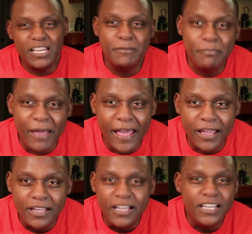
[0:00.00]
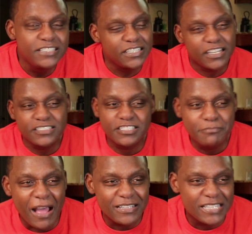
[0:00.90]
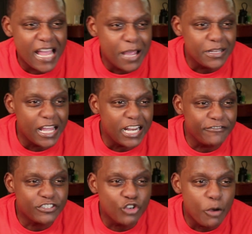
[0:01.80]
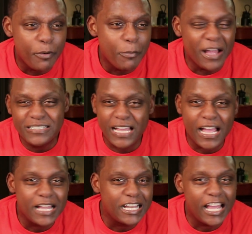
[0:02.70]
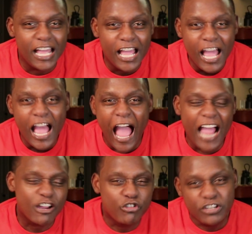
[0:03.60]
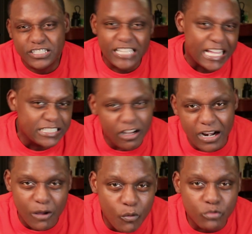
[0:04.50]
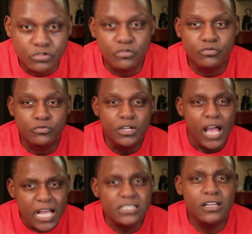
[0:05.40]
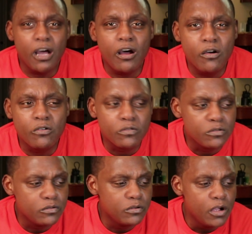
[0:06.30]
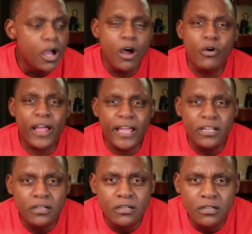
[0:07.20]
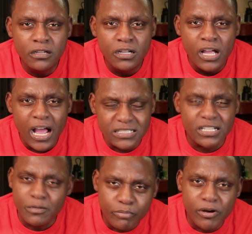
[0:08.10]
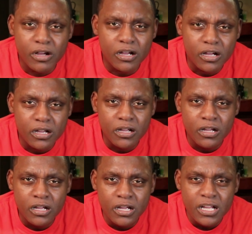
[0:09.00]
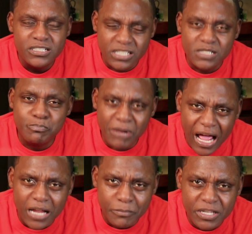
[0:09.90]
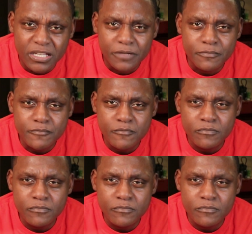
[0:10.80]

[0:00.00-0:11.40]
hit me back. He said, because it's my timeline. If you show up on my timeline, I can criticize all I want to. I said, oh, okay. I said, and bruh, just block me.